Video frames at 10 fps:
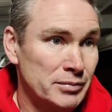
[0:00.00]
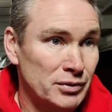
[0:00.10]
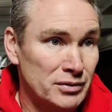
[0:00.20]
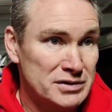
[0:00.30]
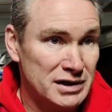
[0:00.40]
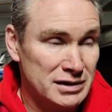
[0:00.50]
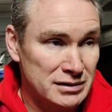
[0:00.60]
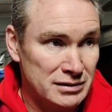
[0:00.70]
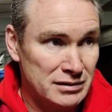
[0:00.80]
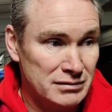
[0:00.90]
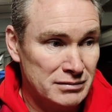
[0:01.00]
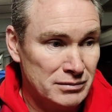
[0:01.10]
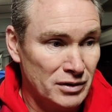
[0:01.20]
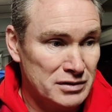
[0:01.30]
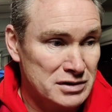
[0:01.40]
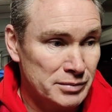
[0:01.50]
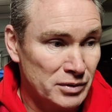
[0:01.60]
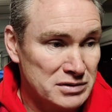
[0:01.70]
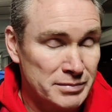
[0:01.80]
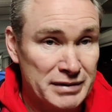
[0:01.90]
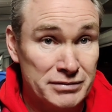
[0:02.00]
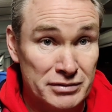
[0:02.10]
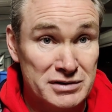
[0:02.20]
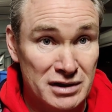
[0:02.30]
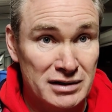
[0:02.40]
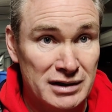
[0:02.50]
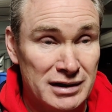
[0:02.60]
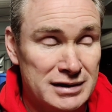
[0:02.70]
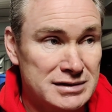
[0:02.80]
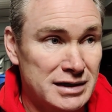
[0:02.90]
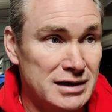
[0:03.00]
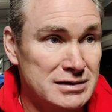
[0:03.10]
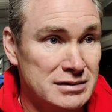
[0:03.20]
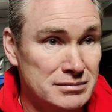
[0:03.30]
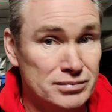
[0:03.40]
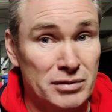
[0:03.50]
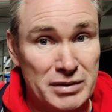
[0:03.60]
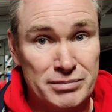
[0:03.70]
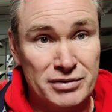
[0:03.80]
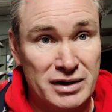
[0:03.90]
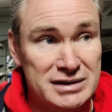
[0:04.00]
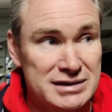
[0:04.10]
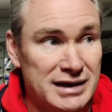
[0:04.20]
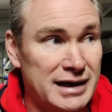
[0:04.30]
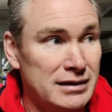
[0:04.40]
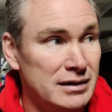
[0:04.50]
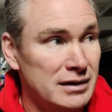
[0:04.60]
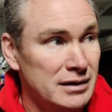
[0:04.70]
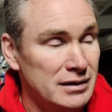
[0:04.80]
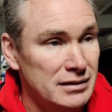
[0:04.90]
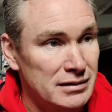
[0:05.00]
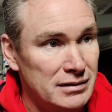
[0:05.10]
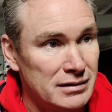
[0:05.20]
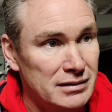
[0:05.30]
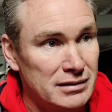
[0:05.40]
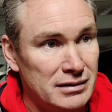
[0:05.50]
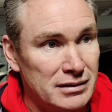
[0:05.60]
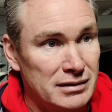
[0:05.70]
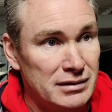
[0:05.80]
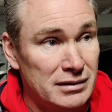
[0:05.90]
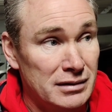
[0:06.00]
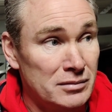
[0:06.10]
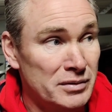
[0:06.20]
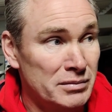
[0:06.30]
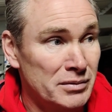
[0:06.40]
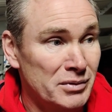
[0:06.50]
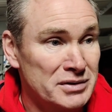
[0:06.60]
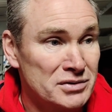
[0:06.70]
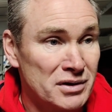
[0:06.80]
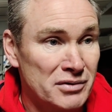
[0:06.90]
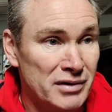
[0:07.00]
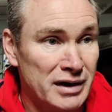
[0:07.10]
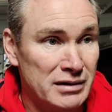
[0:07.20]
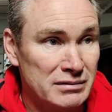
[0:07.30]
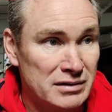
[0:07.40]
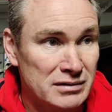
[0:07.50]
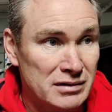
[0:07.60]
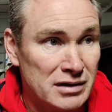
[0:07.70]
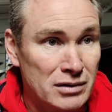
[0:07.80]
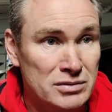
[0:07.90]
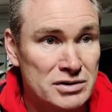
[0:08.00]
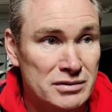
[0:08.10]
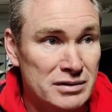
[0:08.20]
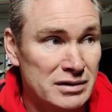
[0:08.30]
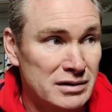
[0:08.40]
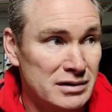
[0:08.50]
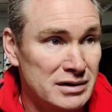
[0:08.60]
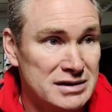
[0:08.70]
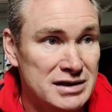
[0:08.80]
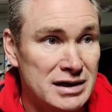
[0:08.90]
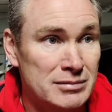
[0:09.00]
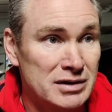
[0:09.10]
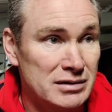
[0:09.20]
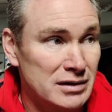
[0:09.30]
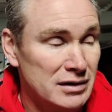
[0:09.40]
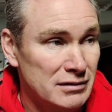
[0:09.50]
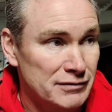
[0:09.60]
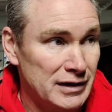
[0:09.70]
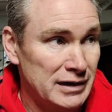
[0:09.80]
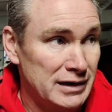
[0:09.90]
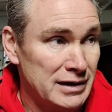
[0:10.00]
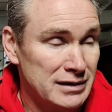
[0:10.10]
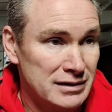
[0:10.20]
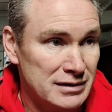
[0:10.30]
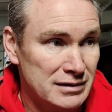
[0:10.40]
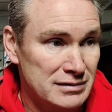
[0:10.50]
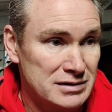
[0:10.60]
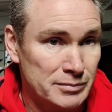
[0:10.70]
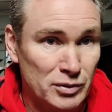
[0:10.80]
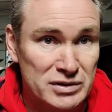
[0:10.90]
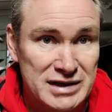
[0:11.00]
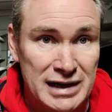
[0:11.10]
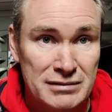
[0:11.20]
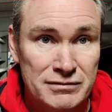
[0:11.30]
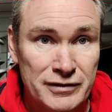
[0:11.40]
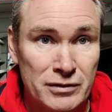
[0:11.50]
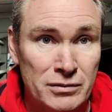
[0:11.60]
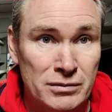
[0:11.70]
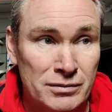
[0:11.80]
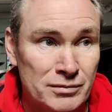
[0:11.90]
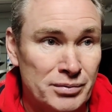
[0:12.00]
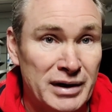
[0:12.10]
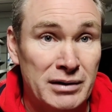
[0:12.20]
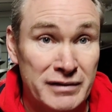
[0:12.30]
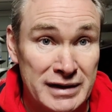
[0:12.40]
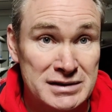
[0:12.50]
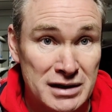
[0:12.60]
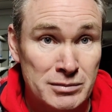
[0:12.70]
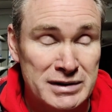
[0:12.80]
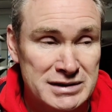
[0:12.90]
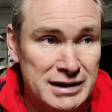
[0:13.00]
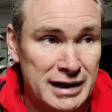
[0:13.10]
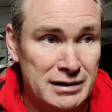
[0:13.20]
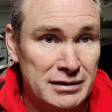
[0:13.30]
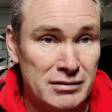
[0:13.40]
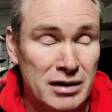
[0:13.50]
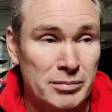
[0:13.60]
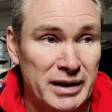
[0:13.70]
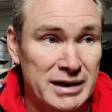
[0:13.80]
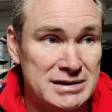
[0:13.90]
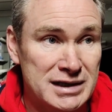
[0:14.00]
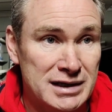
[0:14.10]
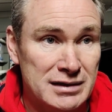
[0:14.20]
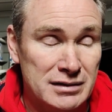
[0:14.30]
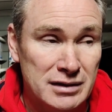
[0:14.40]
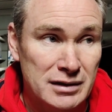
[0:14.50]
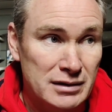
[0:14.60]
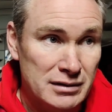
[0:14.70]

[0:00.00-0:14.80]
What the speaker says: supported and what the supporters have been through, certainly last season and probably prior to that. We want to try and create a culture and a team and a feeling here that supporters can feel proud of their team once again, and there are players here that